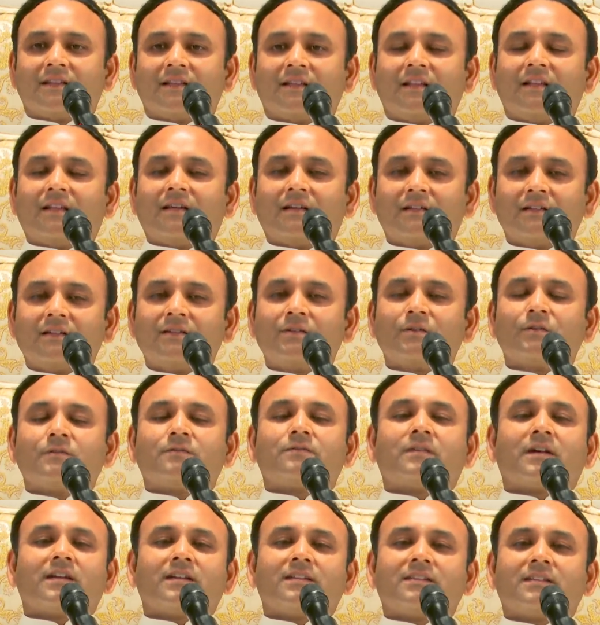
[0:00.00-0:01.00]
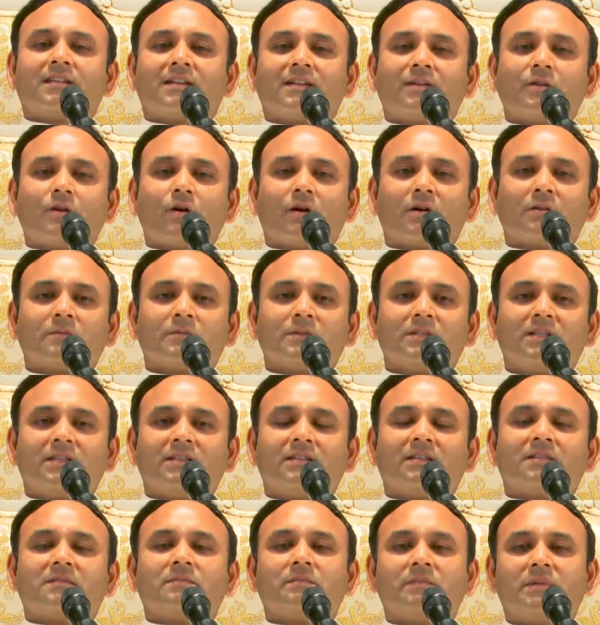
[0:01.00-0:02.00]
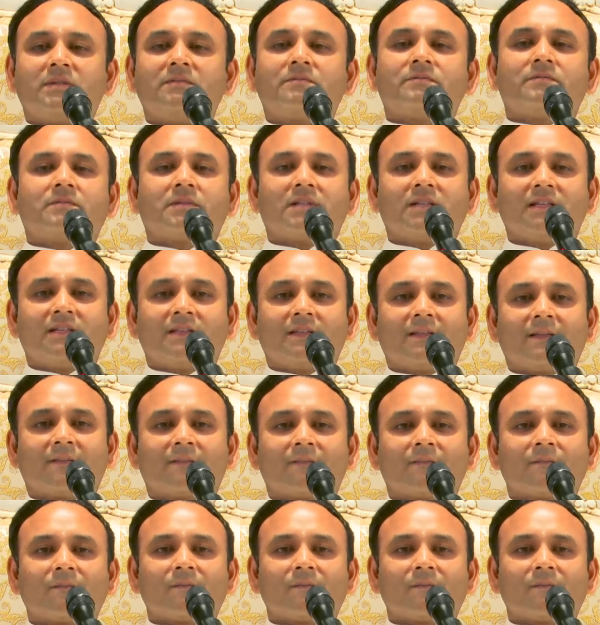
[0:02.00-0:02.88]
Learn to find that God within and be free.